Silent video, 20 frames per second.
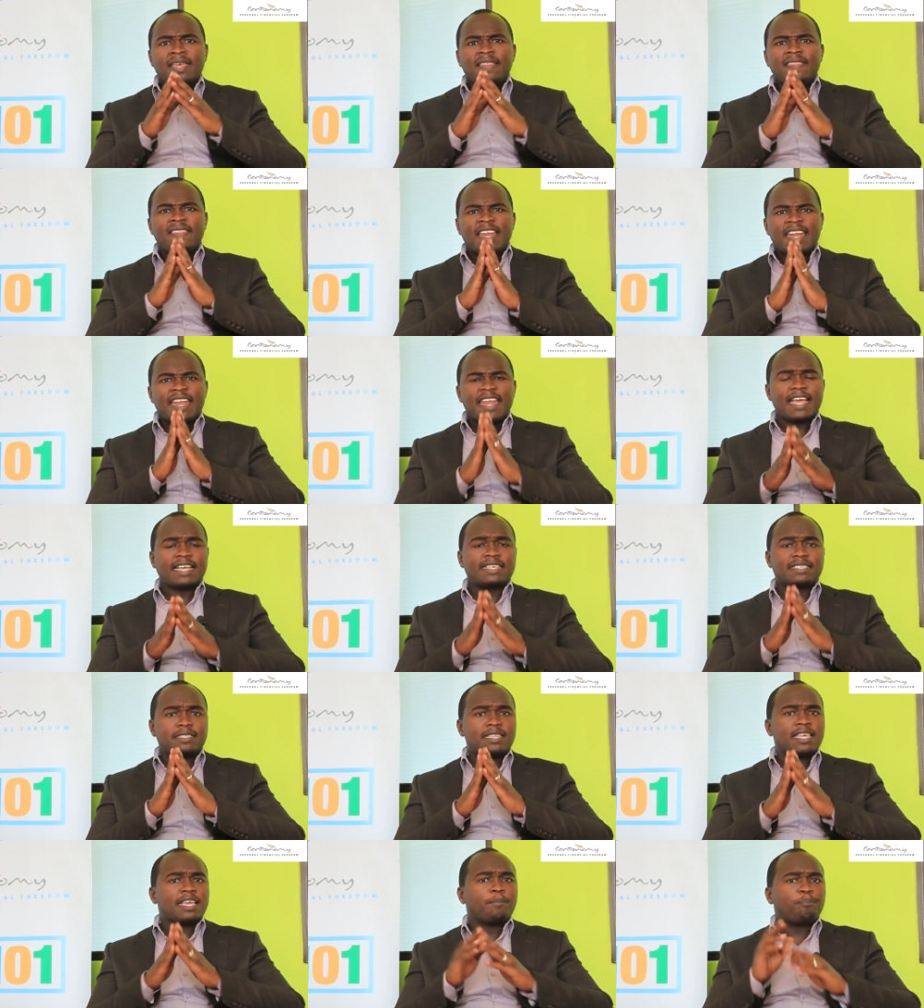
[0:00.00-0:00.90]
The
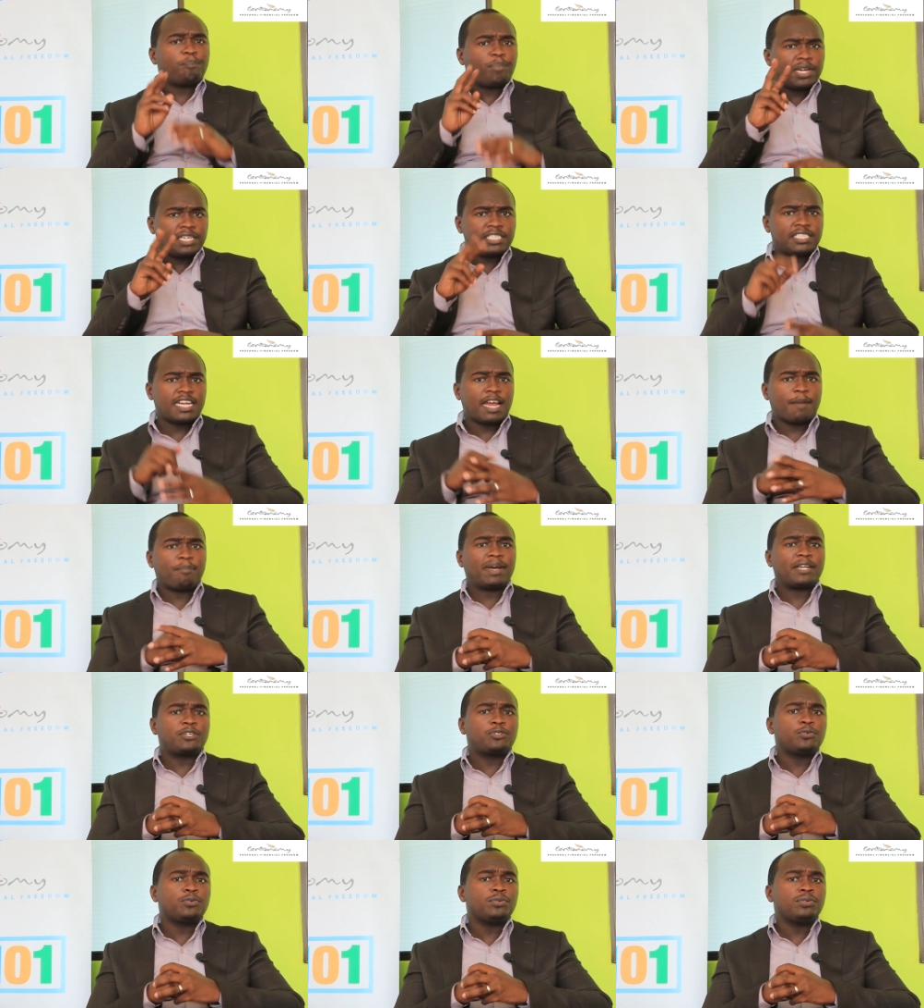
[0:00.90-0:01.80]
next thing, point number
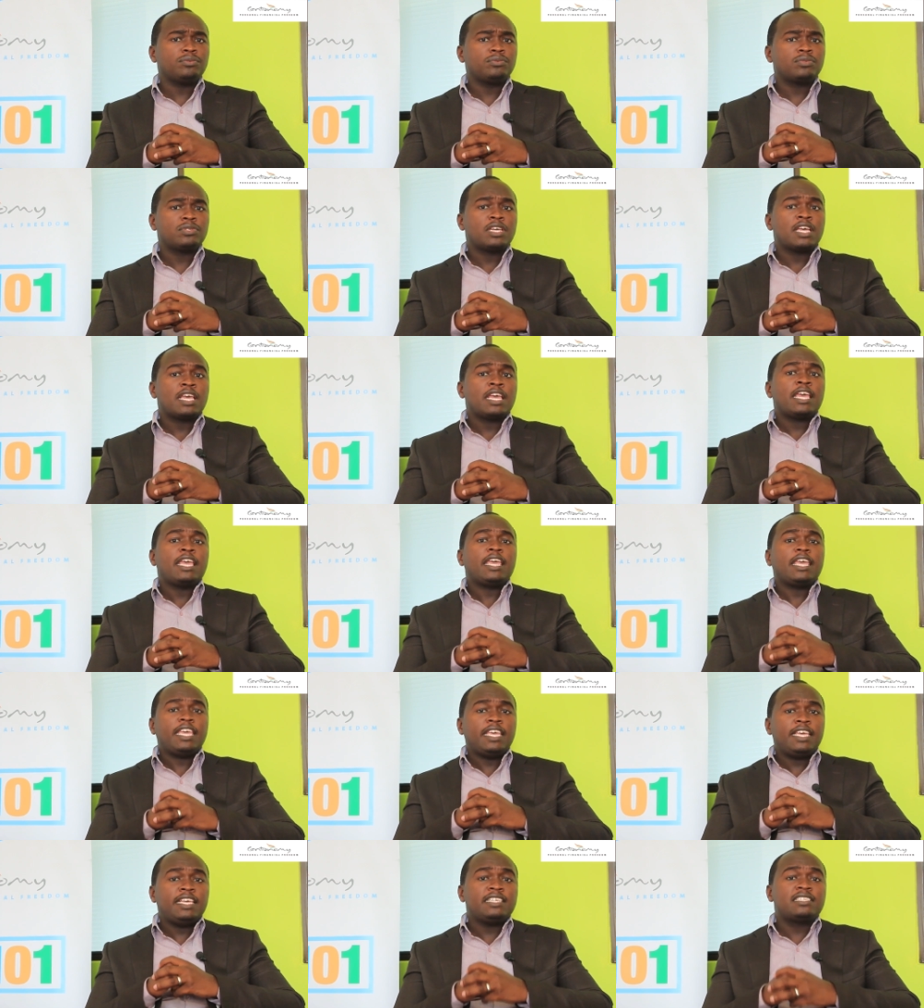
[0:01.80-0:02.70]
2,
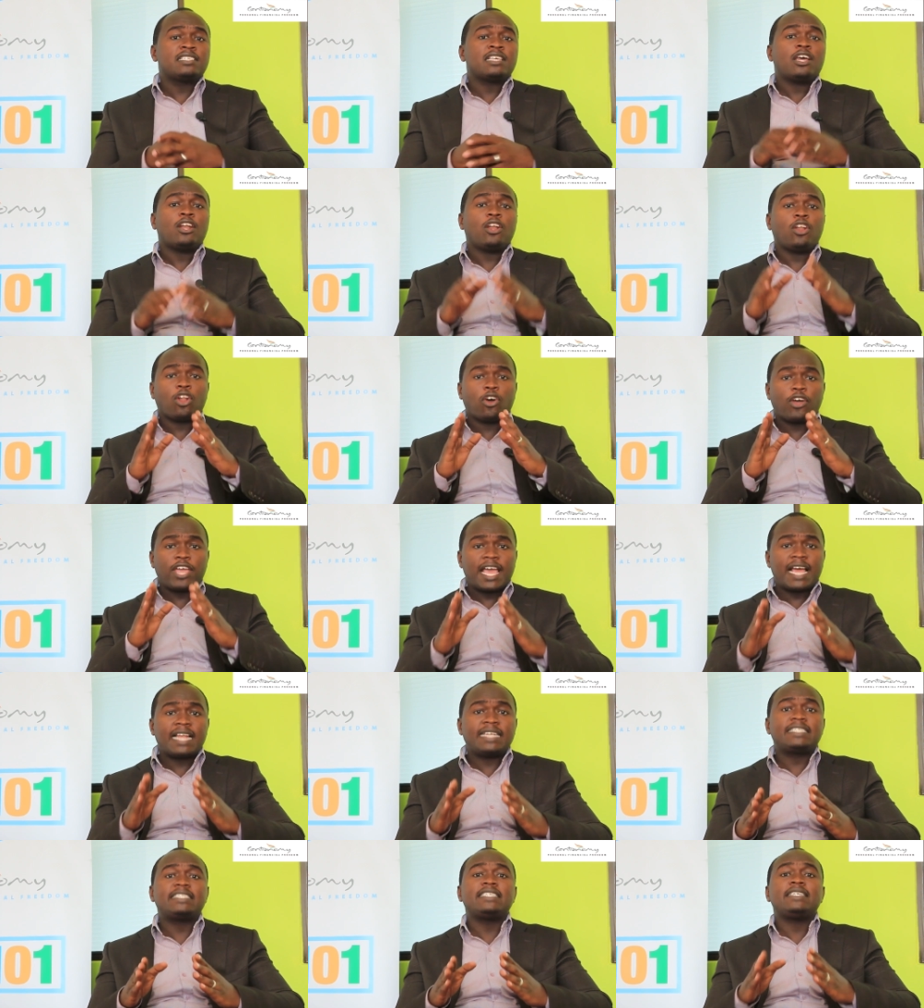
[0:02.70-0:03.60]
is
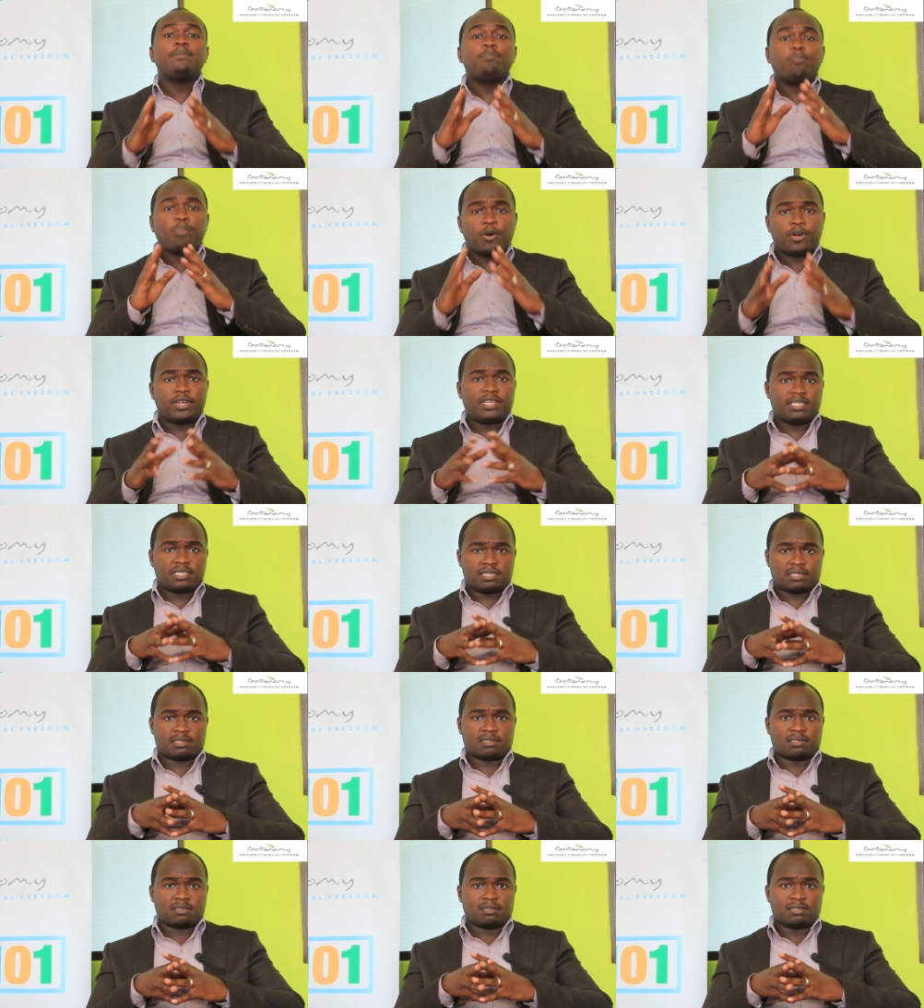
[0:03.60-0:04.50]
loyalty
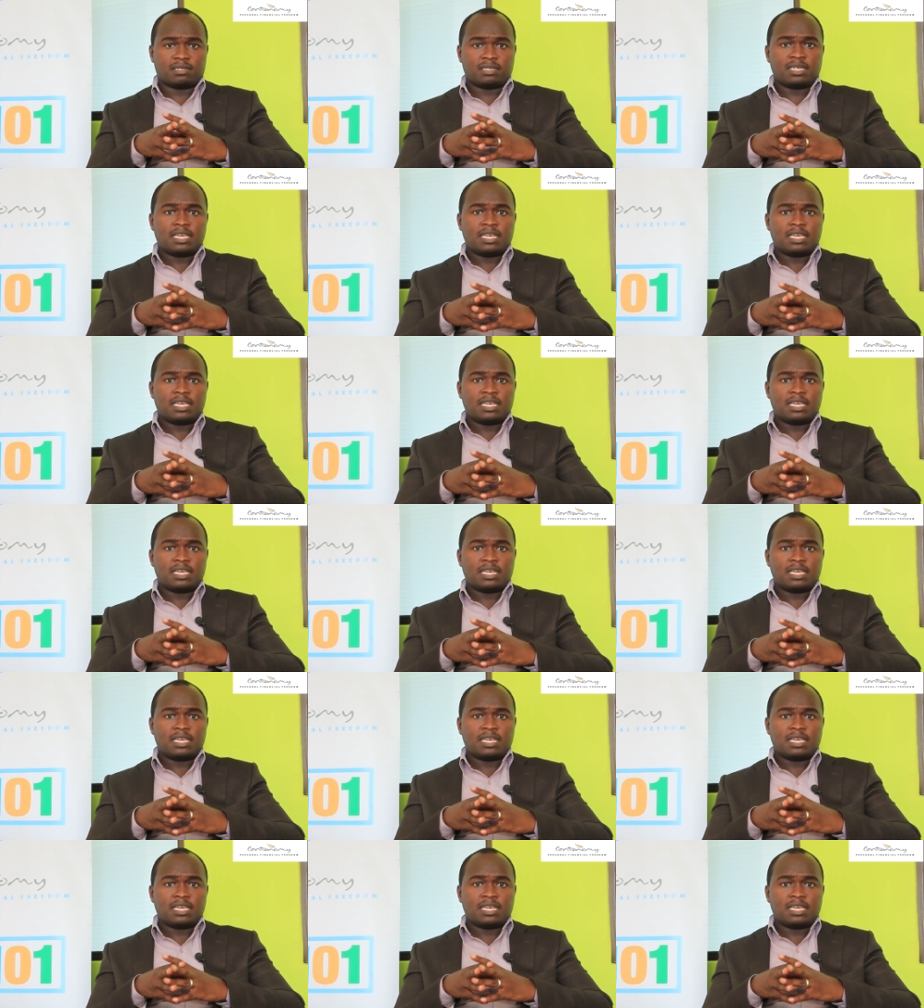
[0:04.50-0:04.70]
points.